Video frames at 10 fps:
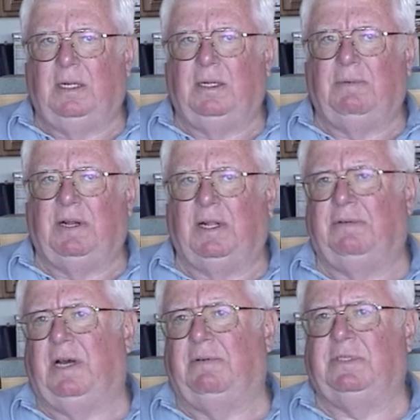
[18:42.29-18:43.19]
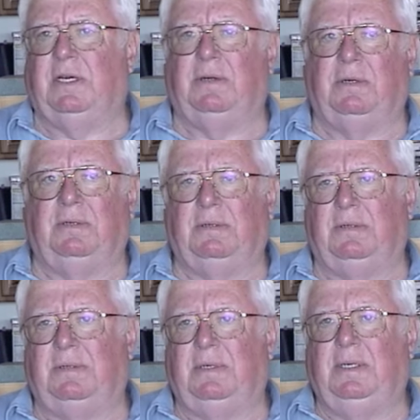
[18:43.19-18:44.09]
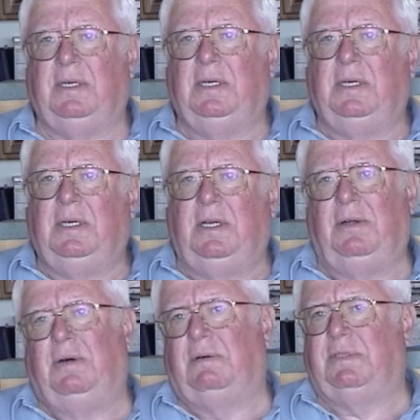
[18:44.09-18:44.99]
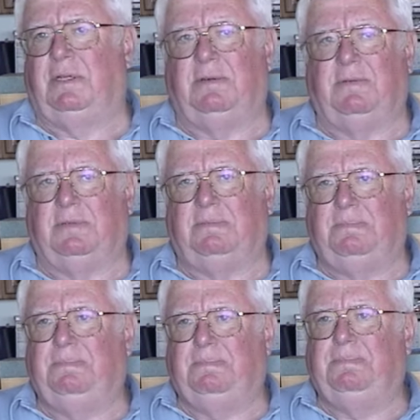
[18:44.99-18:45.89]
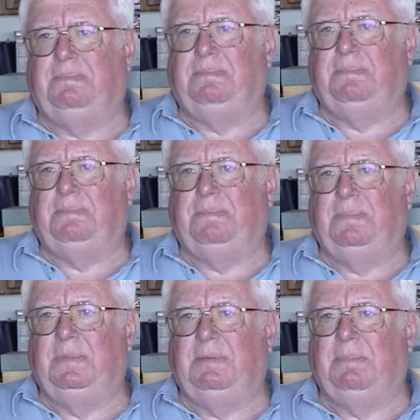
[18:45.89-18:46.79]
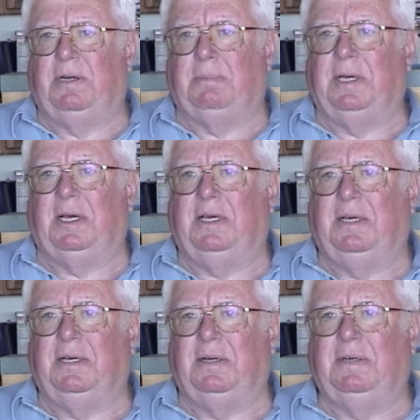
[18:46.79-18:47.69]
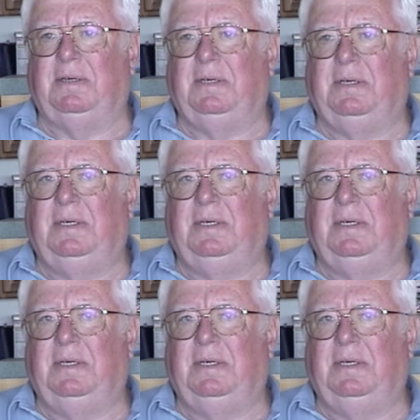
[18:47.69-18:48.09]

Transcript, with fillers: And one of the drivers got hurt, and he knew I was looking for better pay, you know.